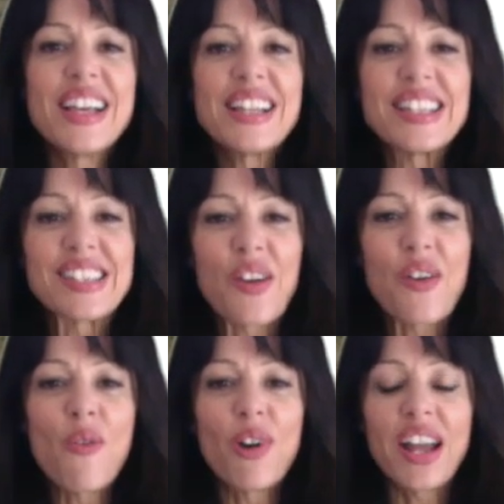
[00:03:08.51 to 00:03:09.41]
So
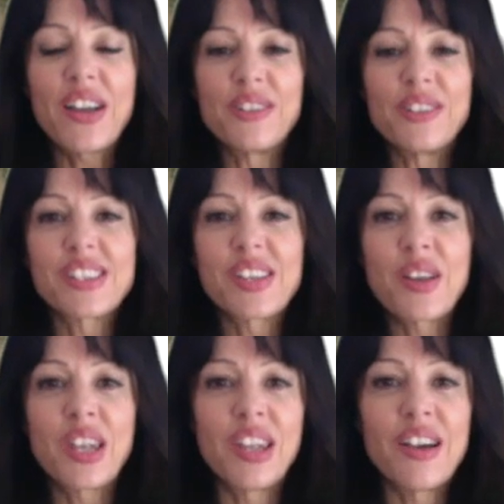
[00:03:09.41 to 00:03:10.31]
what I also
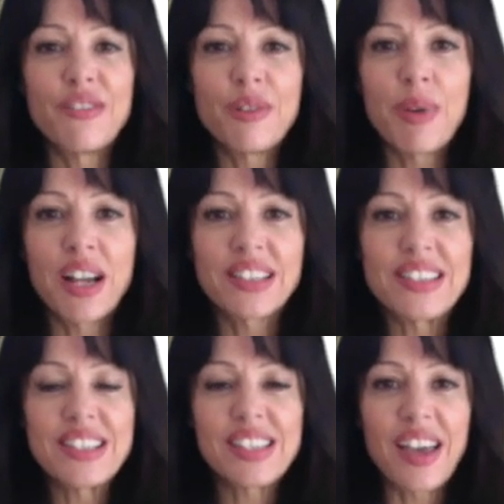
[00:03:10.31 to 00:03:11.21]
love about
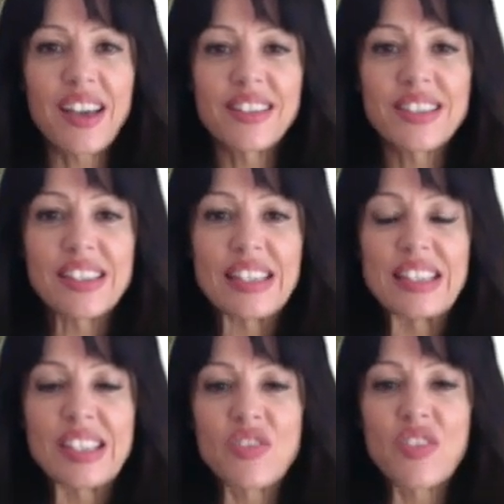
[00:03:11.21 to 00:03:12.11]
this house
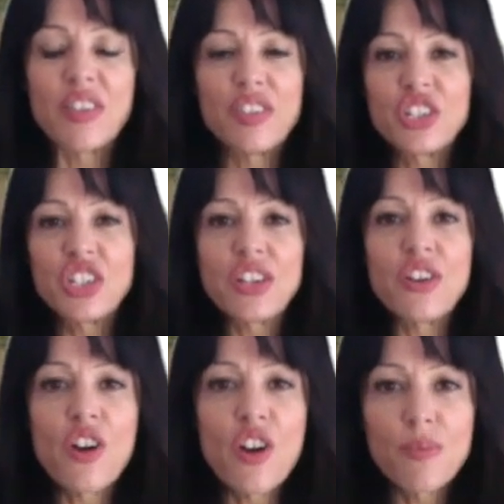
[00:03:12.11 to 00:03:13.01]
is that the
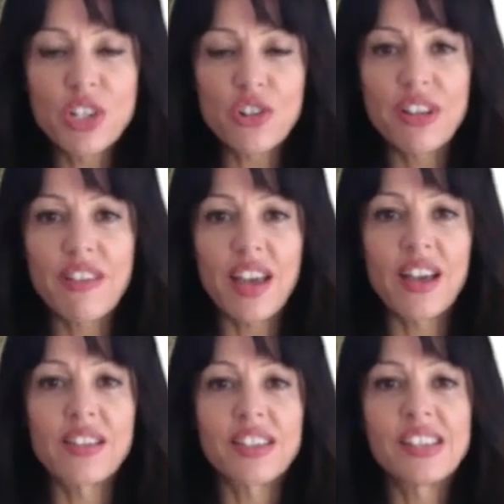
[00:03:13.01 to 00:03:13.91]
geometry of the
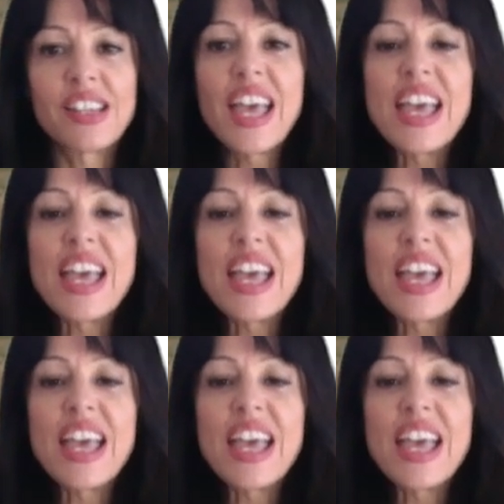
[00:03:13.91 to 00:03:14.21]
house